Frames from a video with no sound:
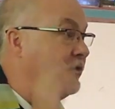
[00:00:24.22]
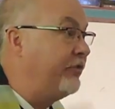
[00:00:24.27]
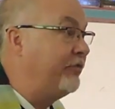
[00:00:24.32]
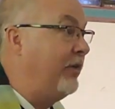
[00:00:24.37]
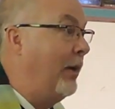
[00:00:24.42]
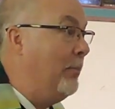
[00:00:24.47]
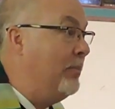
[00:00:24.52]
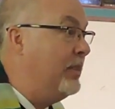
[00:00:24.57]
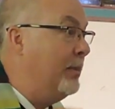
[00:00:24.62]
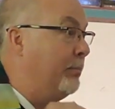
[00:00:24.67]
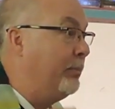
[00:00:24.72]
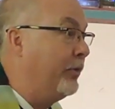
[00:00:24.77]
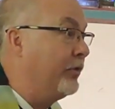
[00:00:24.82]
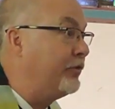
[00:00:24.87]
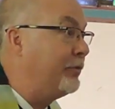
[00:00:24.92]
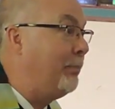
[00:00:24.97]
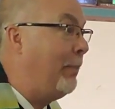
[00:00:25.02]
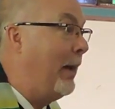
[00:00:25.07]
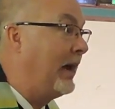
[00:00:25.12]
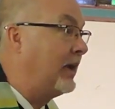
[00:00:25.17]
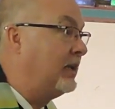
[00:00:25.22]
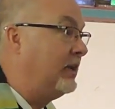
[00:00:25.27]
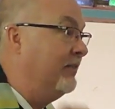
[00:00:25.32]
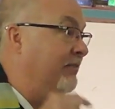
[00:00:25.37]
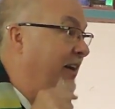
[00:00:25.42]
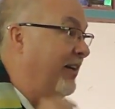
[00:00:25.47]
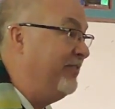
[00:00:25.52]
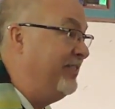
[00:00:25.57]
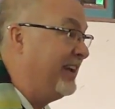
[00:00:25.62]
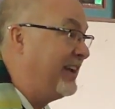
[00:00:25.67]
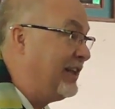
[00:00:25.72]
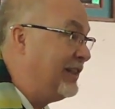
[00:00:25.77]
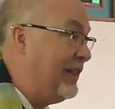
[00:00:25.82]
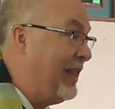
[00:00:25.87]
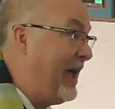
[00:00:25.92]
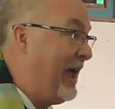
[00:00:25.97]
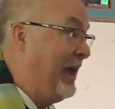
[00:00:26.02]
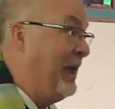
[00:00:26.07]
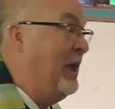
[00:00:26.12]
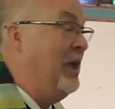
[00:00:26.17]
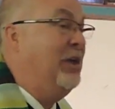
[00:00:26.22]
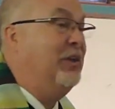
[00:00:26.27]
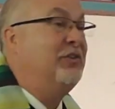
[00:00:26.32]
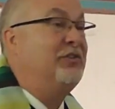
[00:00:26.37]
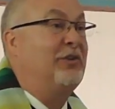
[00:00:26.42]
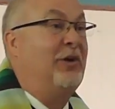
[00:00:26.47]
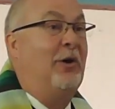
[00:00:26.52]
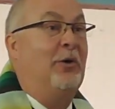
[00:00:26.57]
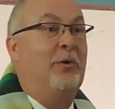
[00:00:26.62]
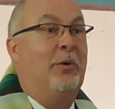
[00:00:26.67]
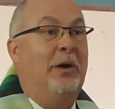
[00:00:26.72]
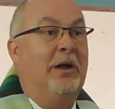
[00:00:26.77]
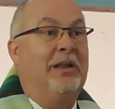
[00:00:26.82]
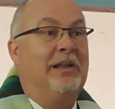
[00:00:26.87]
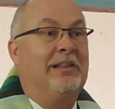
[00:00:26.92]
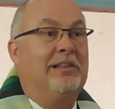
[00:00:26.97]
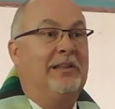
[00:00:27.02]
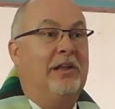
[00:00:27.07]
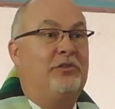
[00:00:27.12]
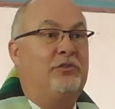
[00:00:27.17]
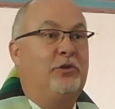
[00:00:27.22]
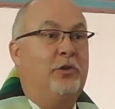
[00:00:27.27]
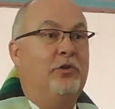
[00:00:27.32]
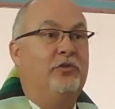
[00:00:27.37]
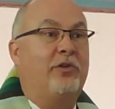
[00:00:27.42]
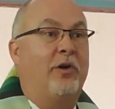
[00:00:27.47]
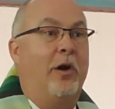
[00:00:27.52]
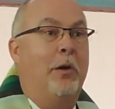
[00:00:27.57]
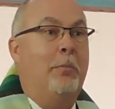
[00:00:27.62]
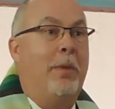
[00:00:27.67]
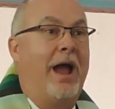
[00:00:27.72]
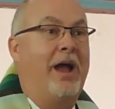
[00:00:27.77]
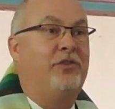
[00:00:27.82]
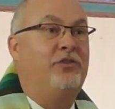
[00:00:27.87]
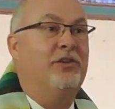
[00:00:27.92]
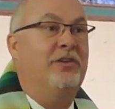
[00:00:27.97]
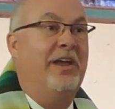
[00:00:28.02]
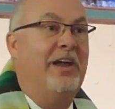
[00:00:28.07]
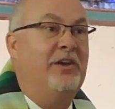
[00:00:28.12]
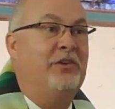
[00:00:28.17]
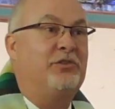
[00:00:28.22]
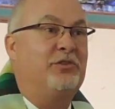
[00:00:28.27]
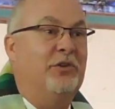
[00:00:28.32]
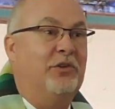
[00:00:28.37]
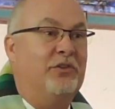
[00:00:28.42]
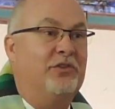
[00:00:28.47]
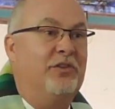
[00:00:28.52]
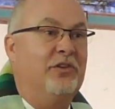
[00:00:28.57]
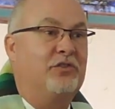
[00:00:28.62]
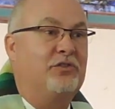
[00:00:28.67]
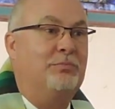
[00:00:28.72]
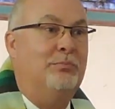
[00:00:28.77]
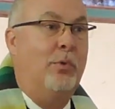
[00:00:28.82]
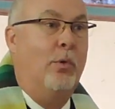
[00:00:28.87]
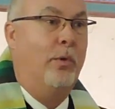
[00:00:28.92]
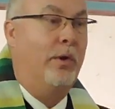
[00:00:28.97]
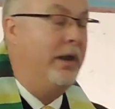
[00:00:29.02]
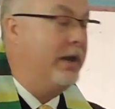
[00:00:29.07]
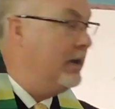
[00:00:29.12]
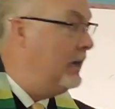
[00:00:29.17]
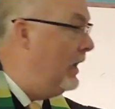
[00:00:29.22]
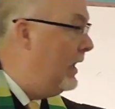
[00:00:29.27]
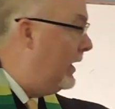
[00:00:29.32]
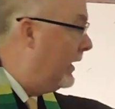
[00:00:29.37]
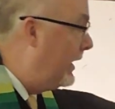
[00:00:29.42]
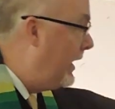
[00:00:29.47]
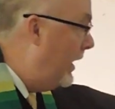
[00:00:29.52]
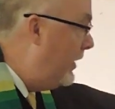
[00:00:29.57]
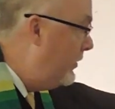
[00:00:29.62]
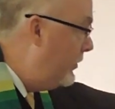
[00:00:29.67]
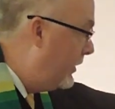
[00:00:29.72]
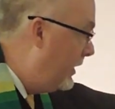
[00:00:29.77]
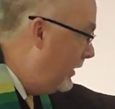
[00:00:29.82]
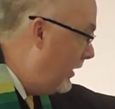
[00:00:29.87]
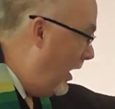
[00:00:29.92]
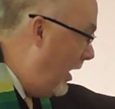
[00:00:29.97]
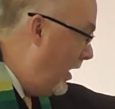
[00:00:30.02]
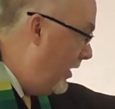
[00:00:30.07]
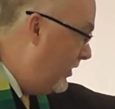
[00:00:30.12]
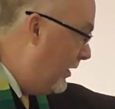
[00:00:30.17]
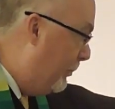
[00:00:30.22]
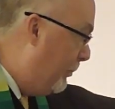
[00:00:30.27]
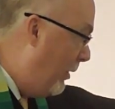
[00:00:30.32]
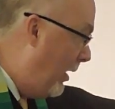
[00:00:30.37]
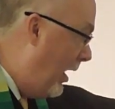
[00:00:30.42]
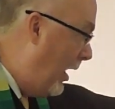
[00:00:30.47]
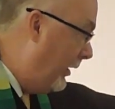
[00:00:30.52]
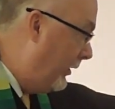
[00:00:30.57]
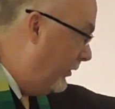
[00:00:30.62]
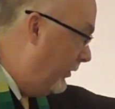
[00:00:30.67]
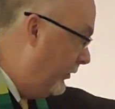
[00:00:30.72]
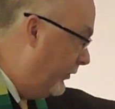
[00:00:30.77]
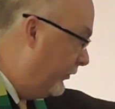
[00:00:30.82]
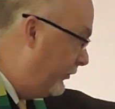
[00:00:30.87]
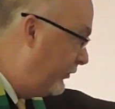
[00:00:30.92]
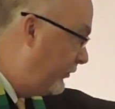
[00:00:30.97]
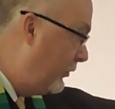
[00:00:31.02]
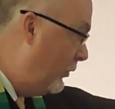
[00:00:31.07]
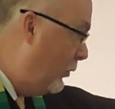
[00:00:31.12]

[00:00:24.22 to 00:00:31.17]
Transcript: is from the perspective of the clay. So let's use our imaginations this morning. Can you get on the potter's